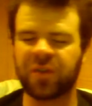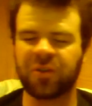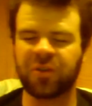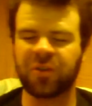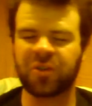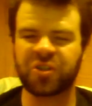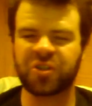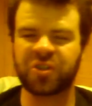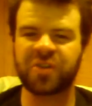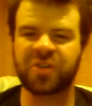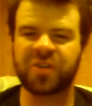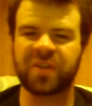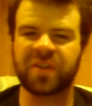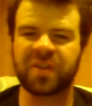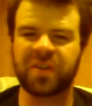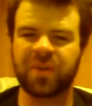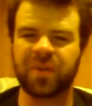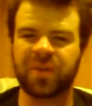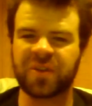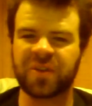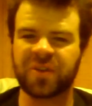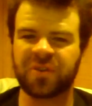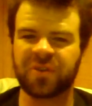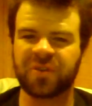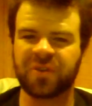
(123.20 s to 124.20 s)
and orange juice at the
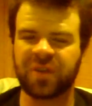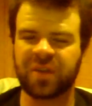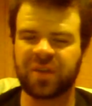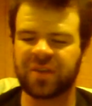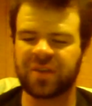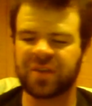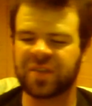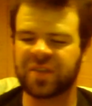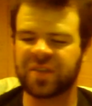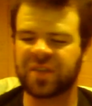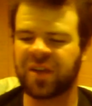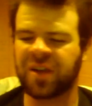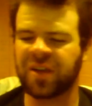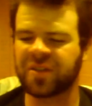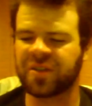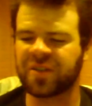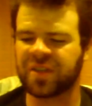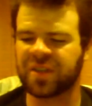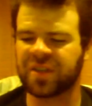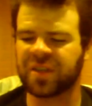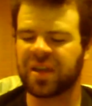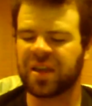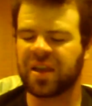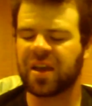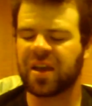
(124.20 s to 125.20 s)
restaurant downstairs,